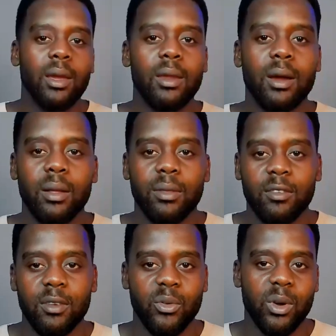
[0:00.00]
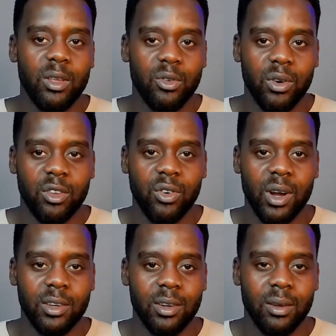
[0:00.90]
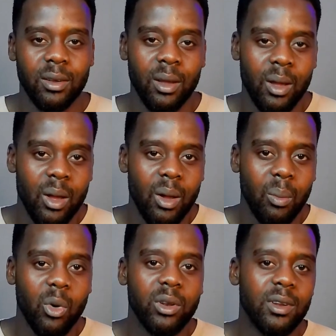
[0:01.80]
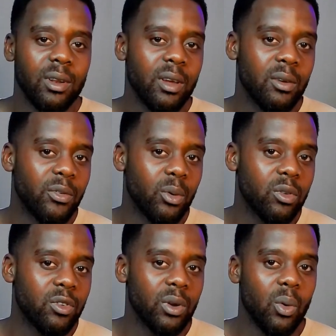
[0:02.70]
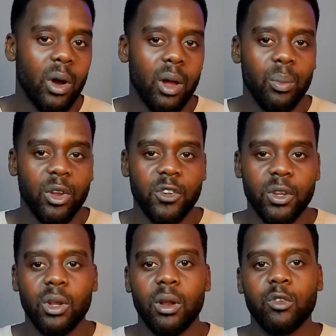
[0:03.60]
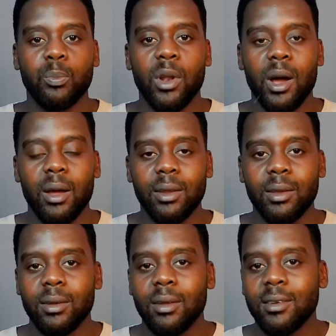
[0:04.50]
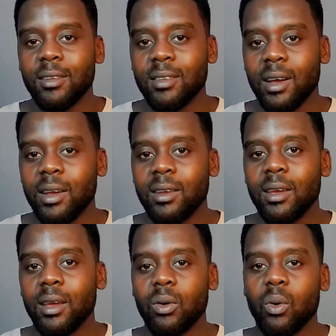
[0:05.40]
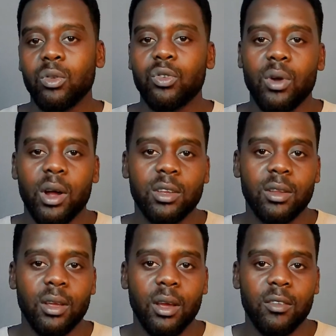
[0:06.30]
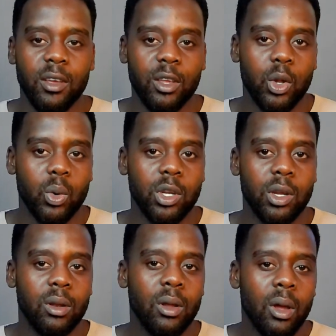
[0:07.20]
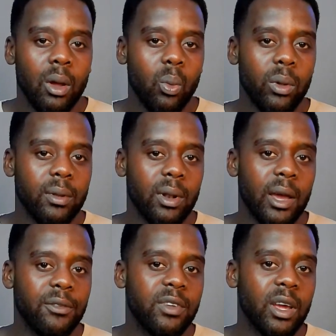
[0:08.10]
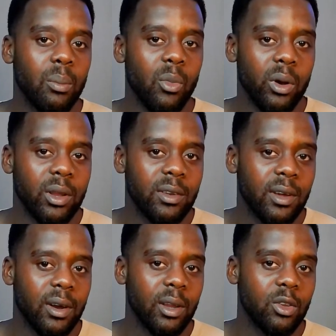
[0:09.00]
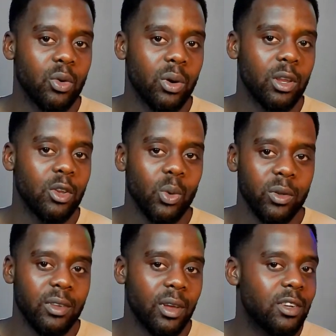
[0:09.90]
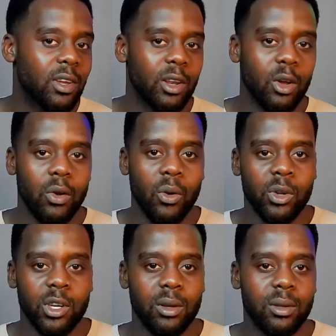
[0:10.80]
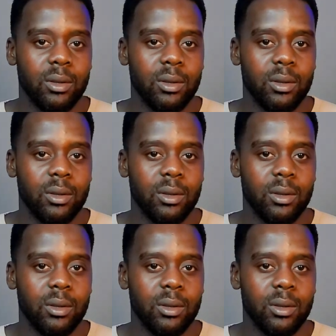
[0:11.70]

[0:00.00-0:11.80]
any other civil infrastructure, modern landfills require meticulous planning, design, and construction execution with lifetime monitoring during usage and closure.